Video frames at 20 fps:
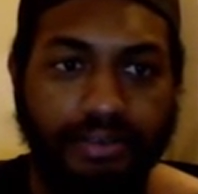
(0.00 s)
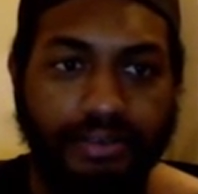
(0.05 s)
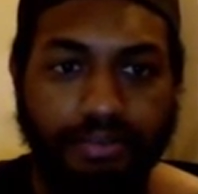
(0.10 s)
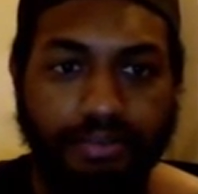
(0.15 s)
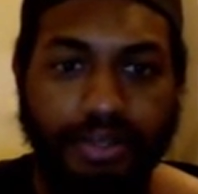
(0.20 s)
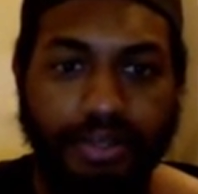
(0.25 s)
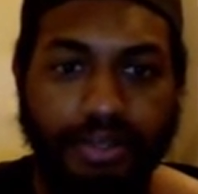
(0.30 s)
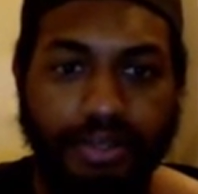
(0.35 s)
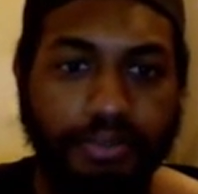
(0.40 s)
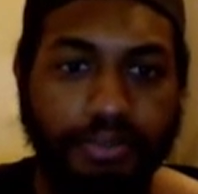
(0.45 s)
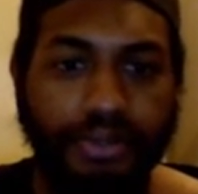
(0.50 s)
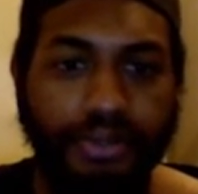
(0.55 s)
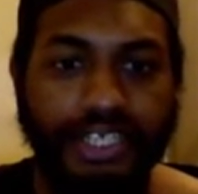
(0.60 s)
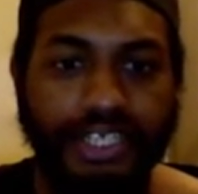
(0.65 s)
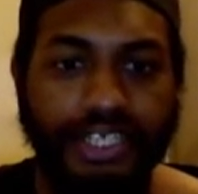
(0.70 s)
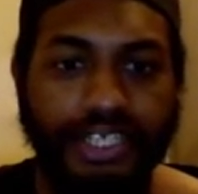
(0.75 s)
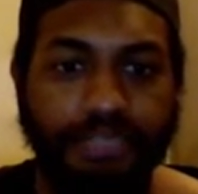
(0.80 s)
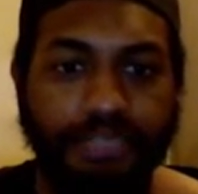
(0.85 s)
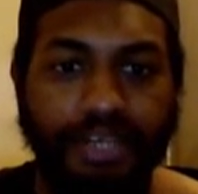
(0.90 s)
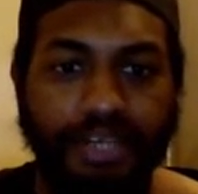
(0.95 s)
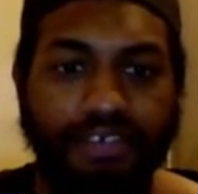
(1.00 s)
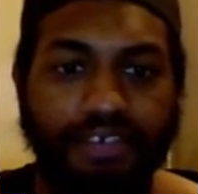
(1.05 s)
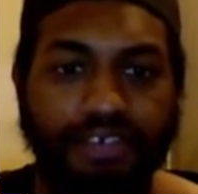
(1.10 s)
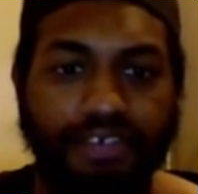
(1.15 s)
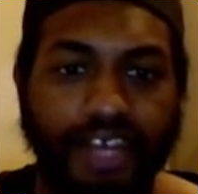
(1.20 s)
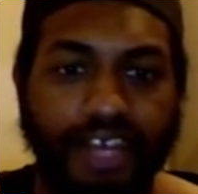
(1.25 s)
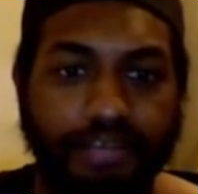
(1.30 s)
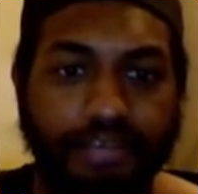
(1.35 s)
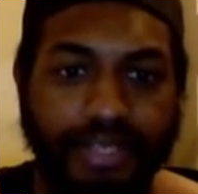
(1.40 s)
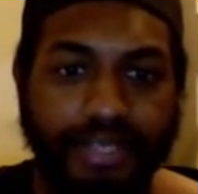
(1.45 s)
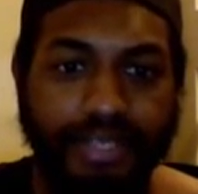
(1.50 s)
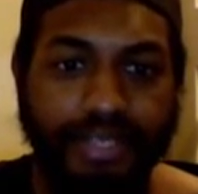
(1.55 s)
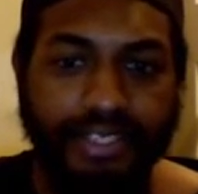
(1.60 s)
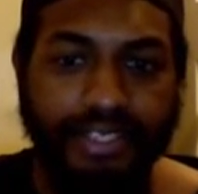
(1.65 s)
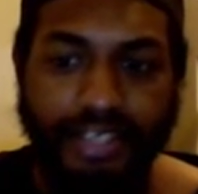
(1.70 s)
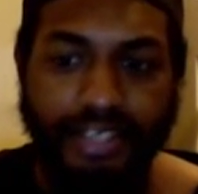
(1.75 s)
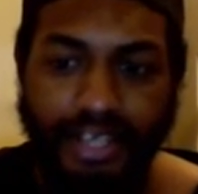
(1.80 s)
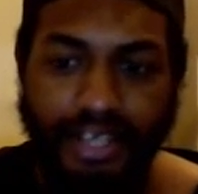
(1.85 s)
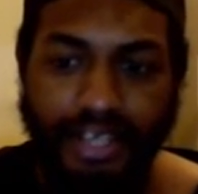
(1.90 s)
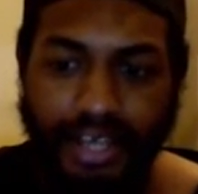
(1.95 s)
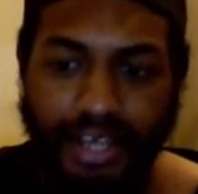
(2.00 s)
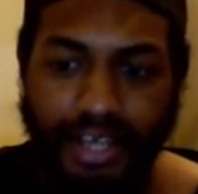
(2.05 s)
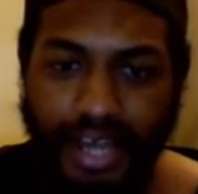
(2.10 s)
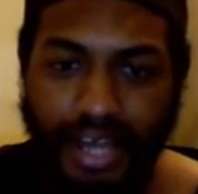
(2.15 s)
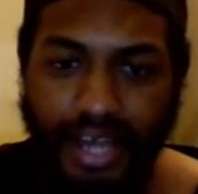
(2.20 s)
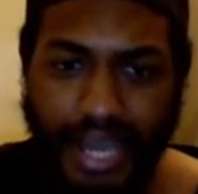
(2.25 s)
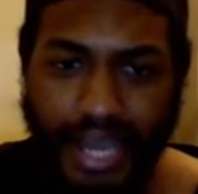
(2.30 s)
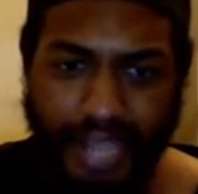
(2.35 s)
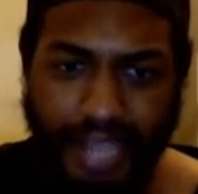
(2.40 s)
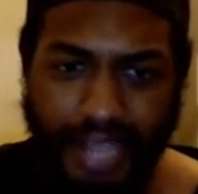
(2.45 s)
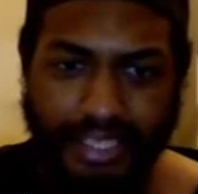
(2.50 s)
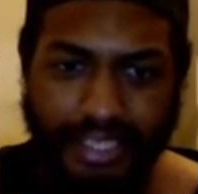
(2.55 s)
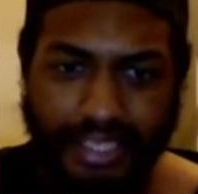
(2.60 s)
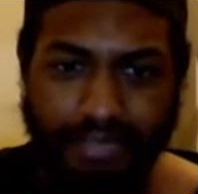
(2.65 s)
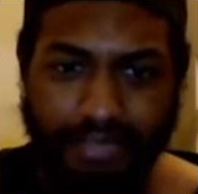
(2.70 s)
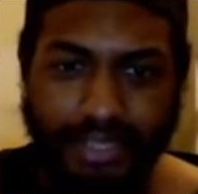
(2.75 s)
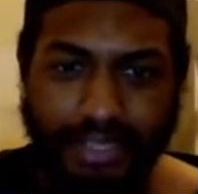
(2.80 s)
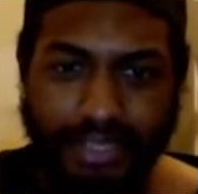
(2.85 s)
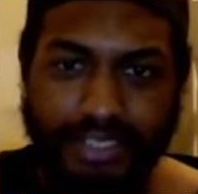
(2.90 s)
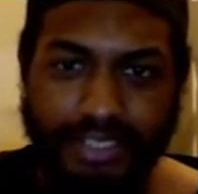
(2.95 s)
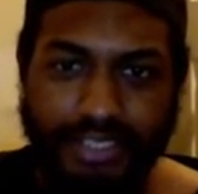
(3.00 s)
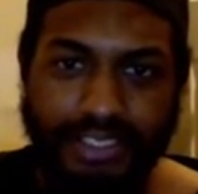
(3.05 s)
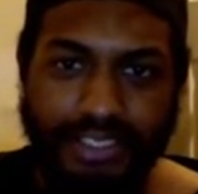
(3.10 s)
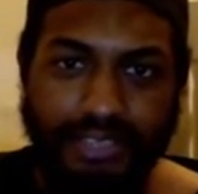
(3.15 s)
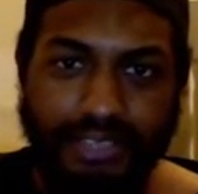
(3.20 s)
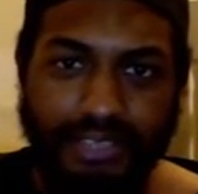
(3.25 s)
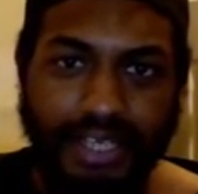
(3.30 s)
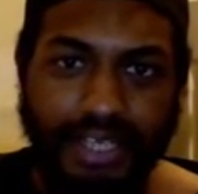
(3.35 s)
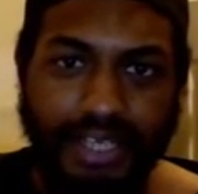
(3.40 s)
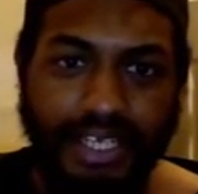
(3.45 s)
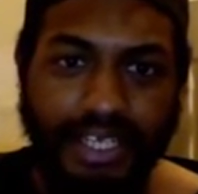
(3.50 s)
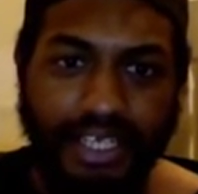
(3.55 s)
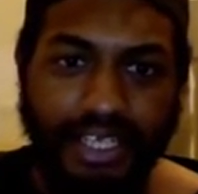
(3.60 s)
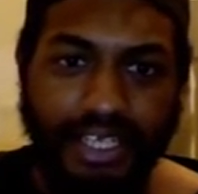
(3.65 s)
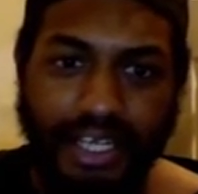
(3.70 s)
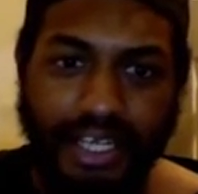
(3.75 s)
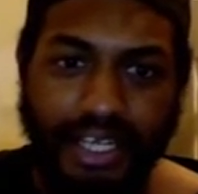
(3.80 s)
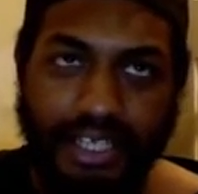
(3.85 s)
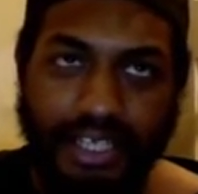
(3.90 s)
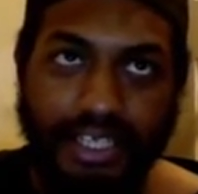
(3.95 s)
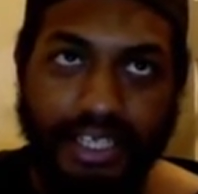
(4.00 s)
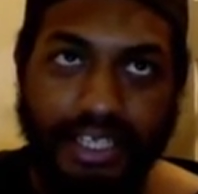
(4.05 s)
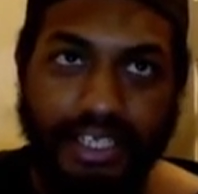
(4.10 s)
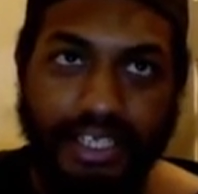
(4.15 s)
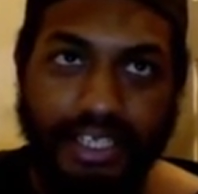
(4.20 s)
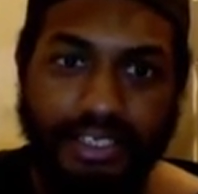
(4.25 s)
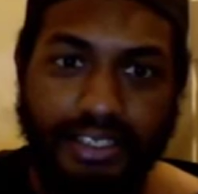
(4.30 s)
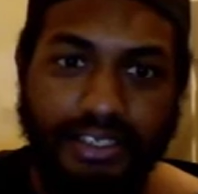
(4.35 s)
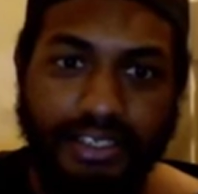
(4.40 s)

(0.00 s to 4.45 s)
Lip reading: Bill Murray as Peter Venkman had that makes you seem like he.